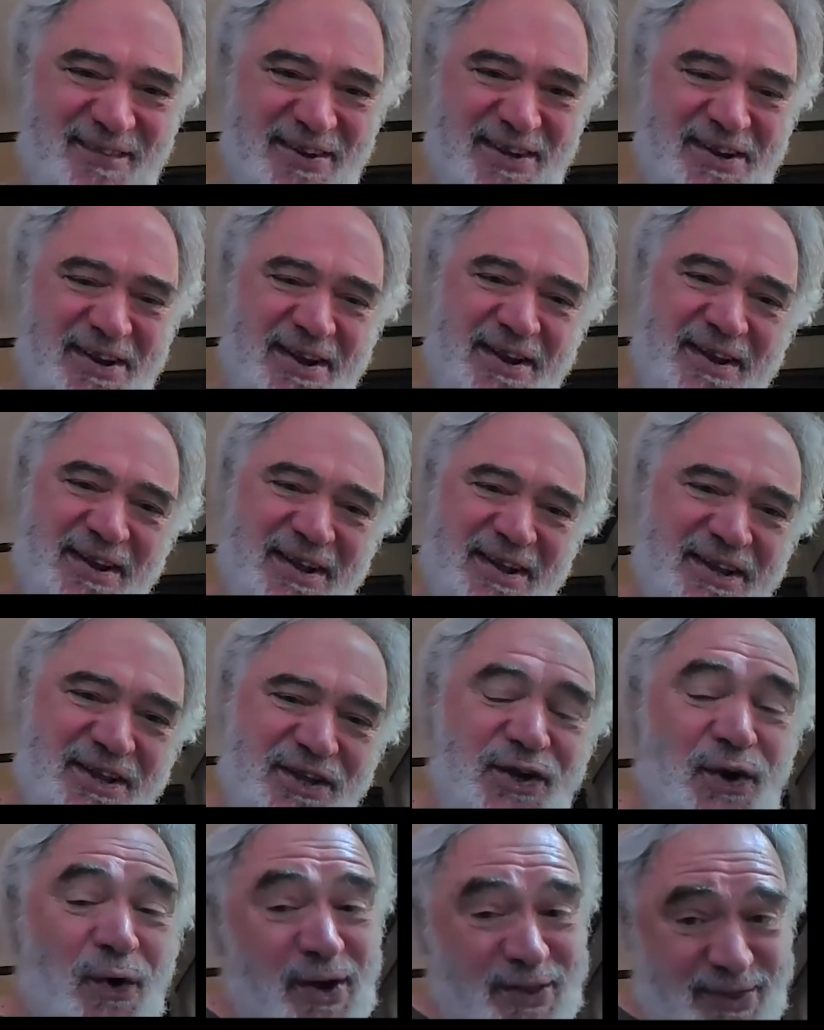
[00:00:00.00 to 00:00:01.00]
I mean,
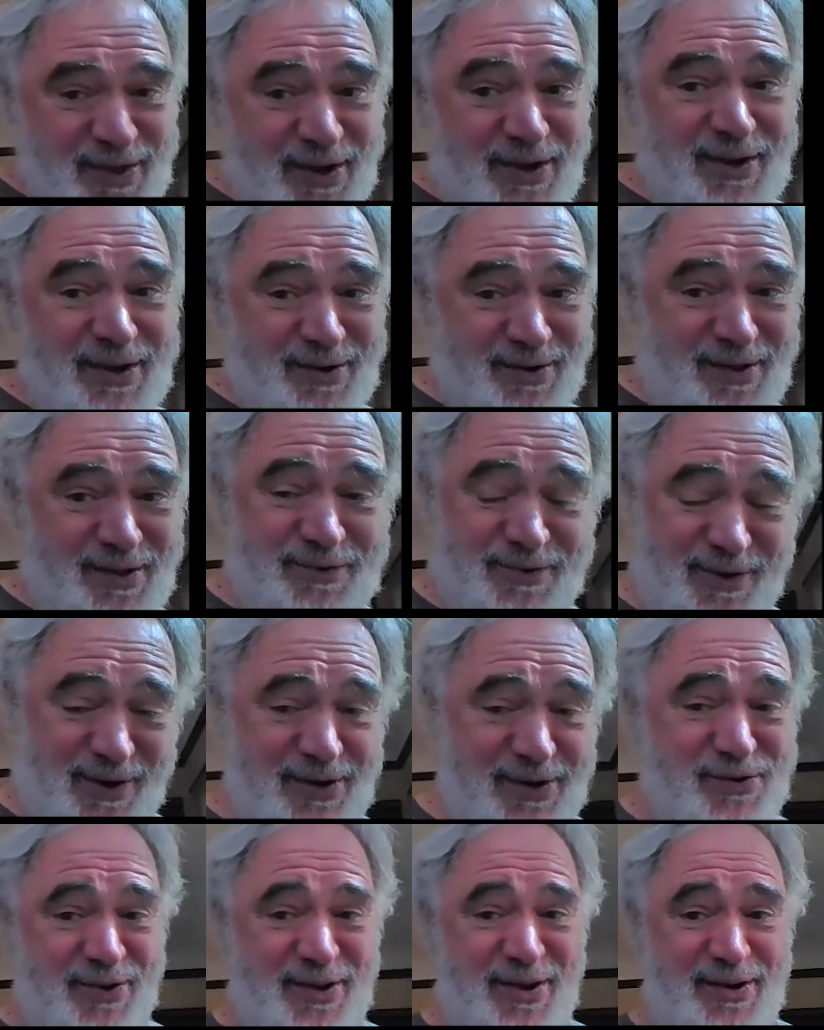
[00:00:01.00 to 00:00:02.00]
you know, I think in other
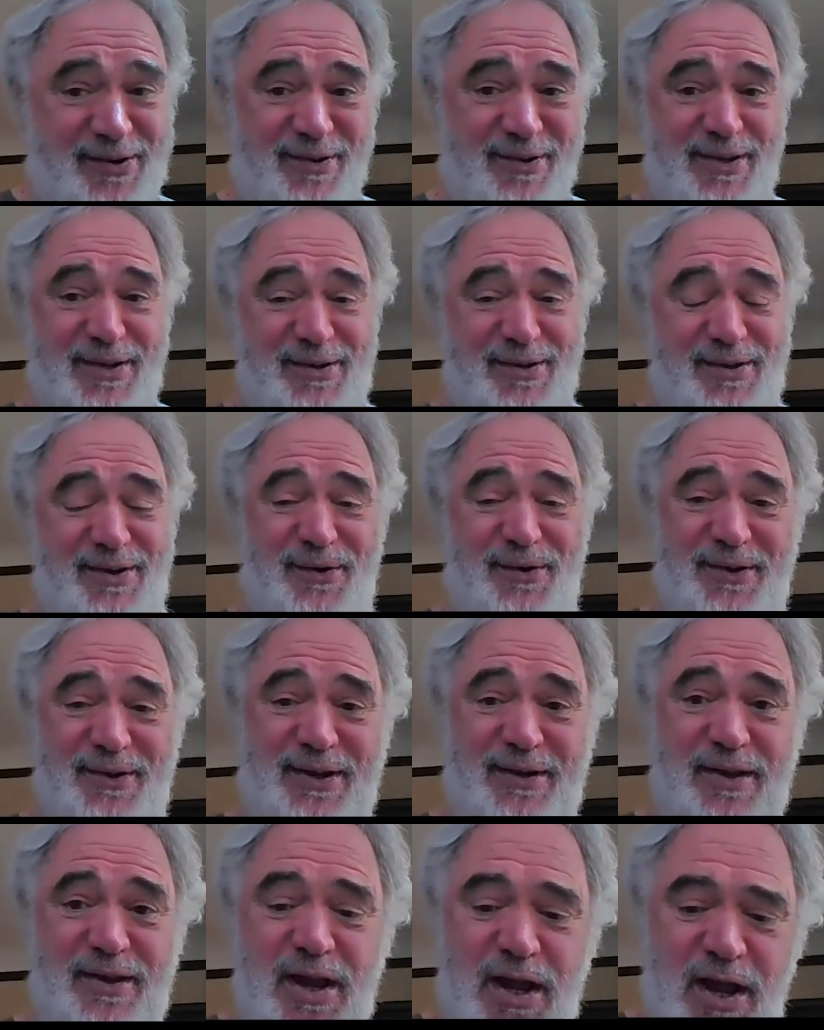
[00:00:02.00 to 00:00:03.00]
countries actually, you know,
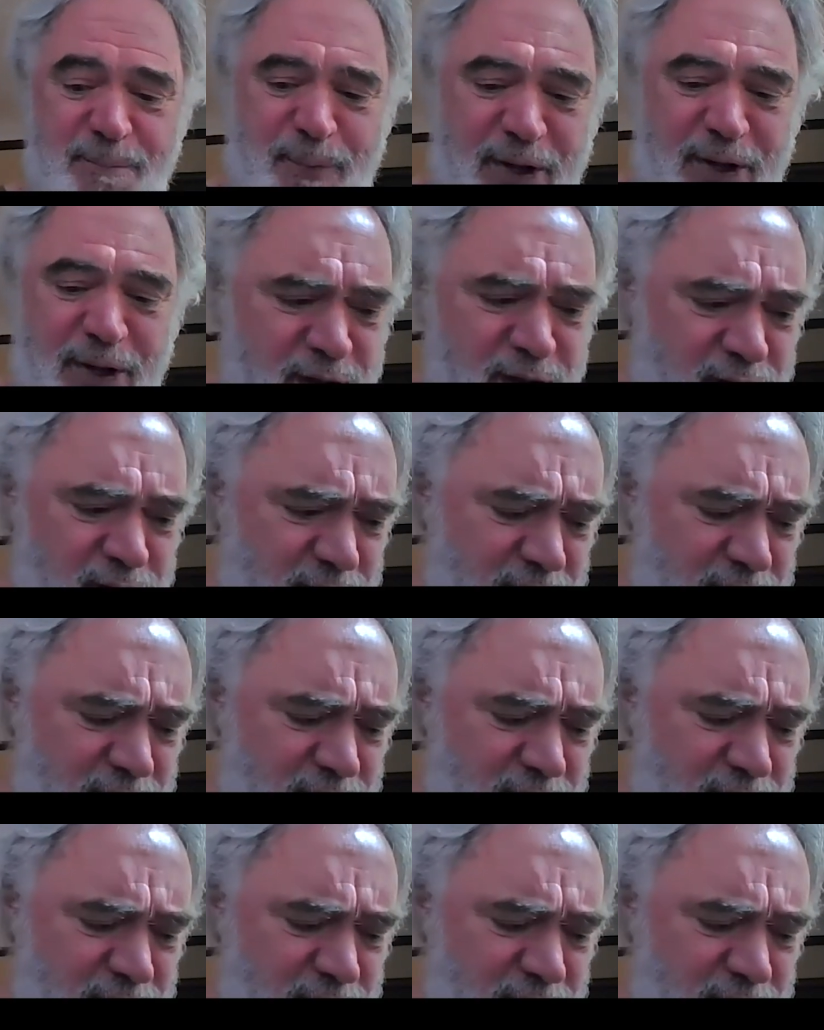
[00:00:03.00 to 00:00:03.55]
but